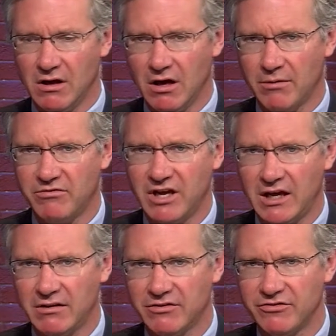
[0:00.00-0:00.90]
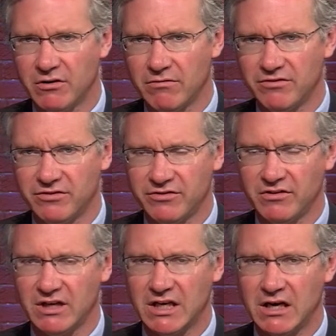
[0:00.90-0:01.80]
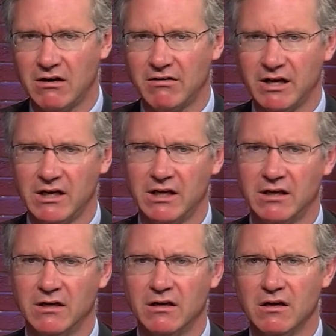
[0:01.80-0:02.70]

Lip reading: obtain the services and the care they need